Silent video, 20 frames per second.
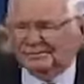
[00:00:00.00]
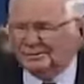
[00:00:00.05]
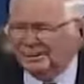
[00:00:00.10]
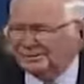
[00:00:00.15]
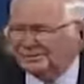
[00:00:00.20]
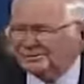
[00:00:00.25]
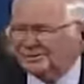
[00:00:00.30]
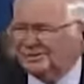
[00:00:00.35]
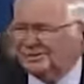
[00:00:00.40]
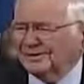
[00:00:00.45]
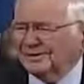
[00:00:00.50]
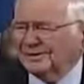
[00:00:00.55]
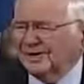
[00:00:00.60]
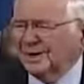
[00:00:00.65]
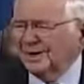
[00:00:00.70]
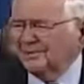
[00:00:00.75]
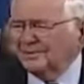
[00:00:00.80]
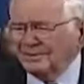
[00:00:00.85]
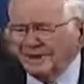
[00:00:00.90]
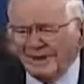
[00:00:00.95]
Doesn't
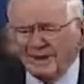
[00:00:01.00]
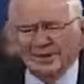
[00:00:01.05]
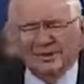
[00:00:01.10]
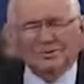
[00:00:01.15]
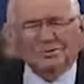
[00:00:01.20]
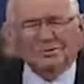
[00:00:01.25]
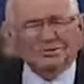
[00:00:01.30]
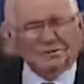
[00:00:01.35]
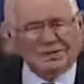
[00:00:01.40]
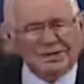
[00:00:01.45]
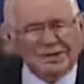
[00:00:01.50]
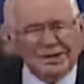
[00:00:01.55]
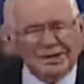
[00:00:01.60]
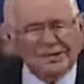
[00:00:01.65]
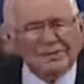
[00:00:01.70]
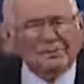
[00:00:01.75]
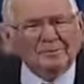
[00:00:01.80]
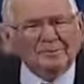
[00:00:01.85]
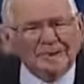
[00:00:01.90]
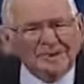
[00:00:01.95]
amount to a
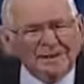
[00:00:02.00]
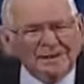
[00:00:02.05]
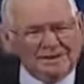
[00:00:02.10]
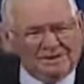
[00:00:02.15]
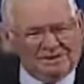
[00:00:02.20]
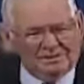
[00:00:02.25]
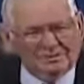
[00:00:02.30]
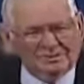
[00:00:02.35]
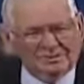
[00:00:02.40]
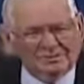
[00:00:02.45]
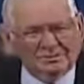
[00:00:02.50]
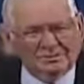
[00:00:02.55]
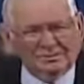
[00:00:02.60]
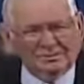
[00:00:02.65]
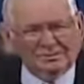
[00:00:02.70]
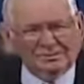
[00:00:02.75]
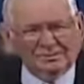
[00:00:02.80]
hill of beans.